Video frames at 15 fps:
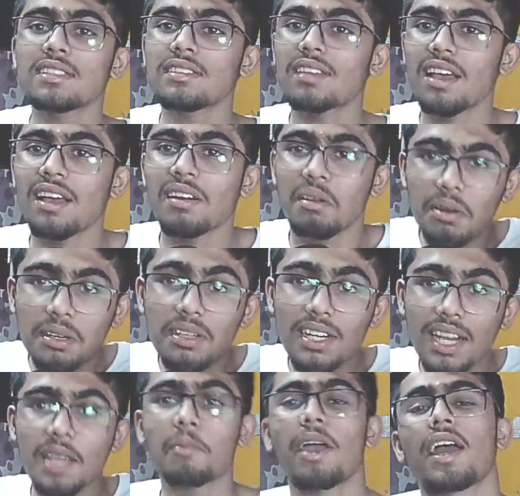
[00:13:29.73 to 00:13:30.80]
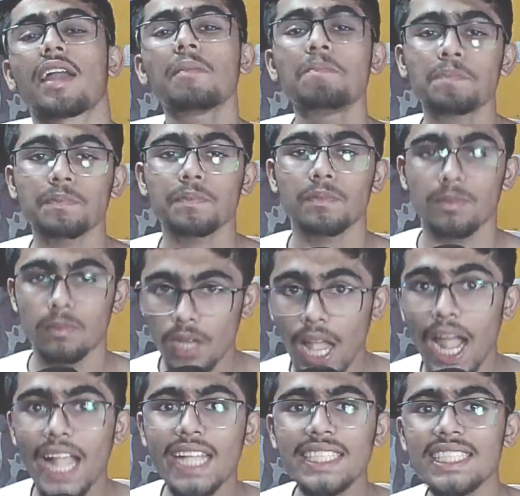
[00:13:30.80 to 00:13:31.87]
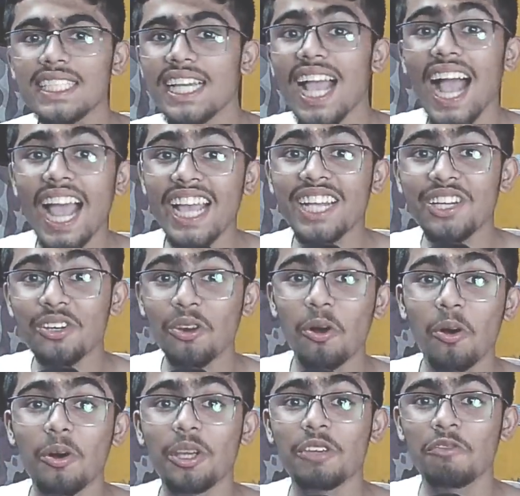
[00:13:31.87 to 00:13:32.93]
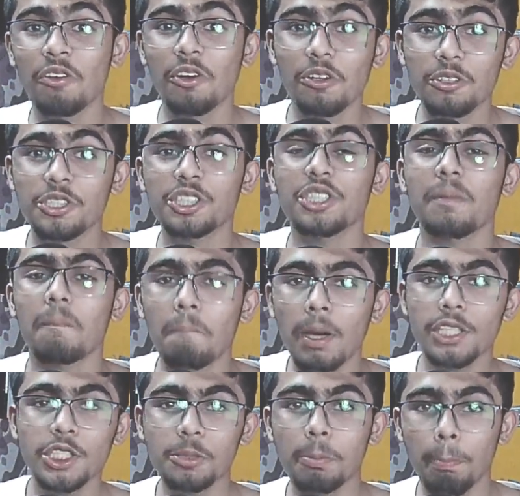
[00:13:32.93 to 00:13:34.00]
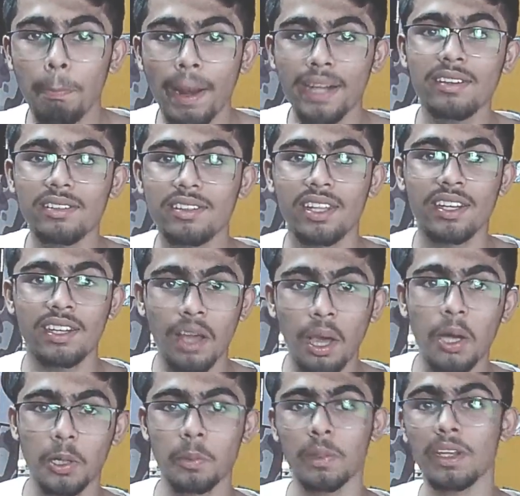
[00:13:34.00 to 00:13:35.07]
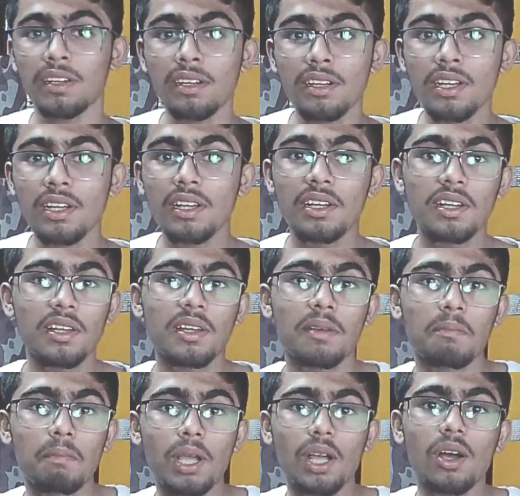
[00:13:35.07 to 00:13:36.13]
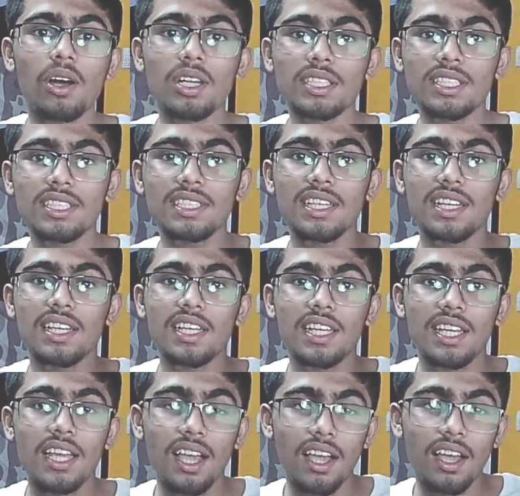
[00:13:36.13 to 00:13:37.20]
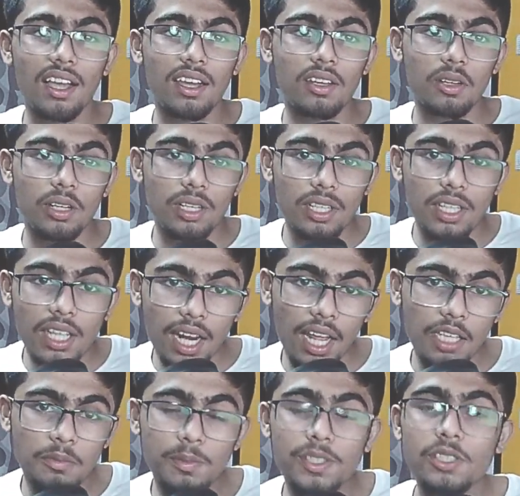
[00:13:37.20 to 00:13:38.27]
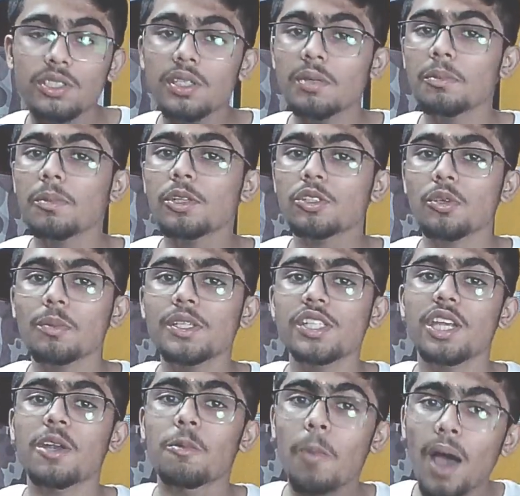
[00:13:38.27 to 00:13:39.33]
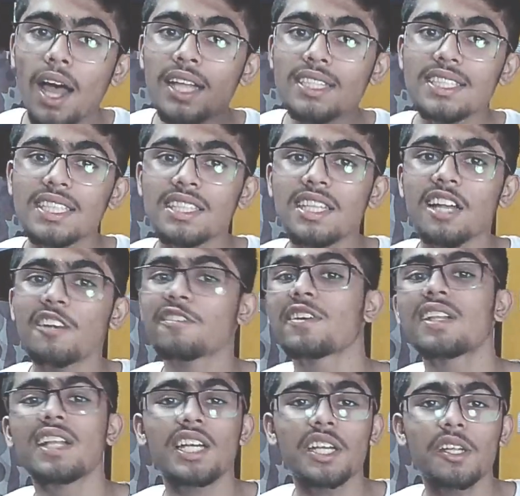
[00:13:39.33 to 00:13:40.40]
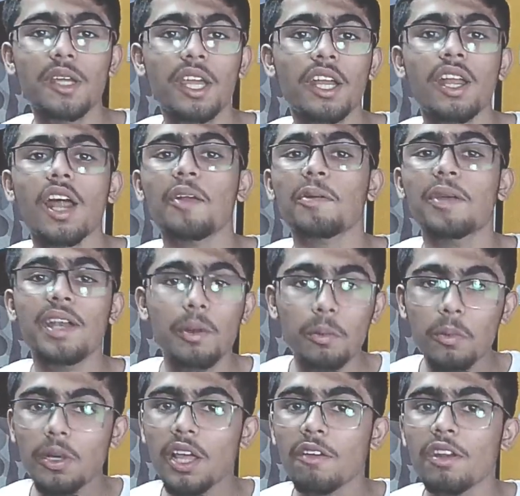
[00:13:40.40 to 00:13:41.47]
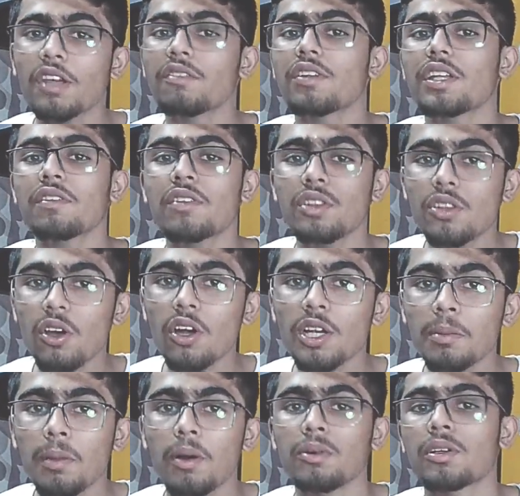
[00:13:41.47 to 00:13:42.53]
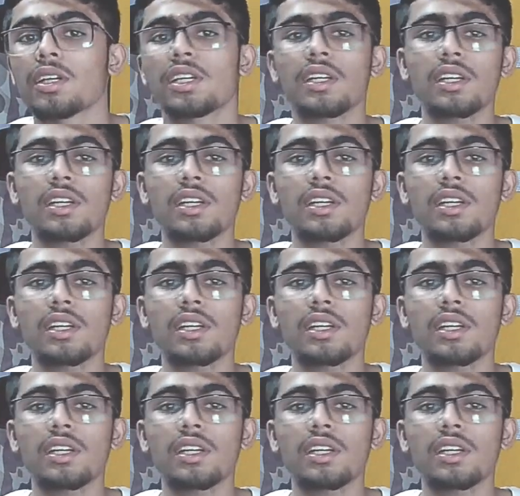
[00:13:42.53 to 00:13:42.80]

a layman, I can say I know evolution much better than Darwin, because there has been so much advance in that field that Darwin would have never even thought about it.